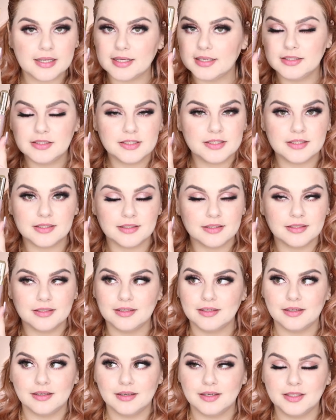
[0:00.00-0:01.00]
It's
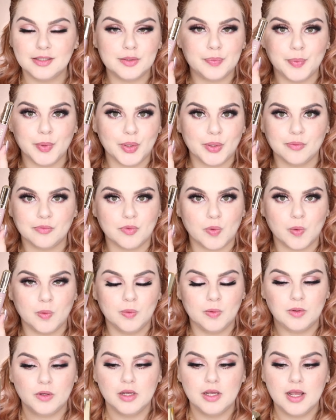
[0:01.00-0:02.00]
beautiful.
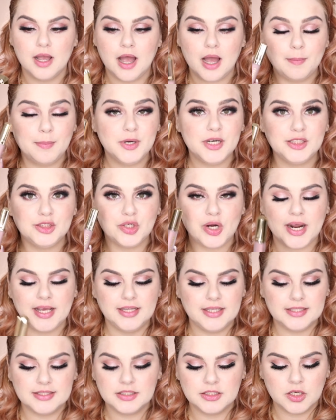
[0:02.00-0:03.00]
I'm gonna try
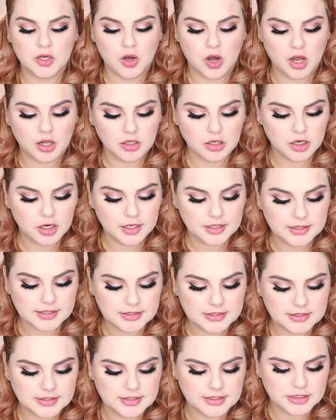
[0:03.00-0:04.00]
this color.
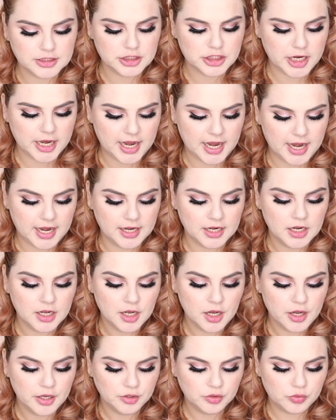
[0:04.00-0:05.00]
This is the shade
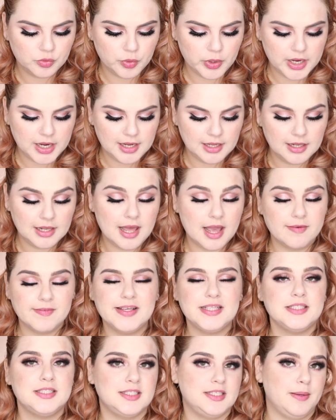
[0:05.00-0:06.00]

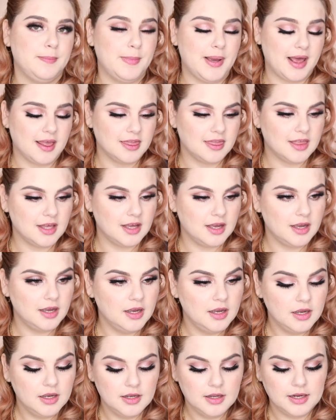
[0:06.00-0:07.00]
311 Samantha,
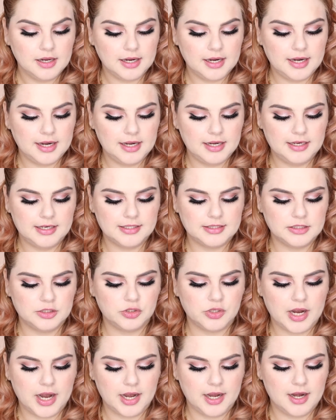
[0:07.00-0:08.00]
and let's
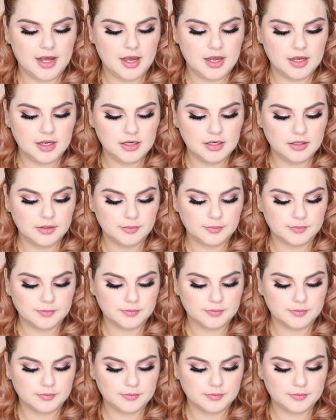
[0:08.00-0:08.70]
try it on.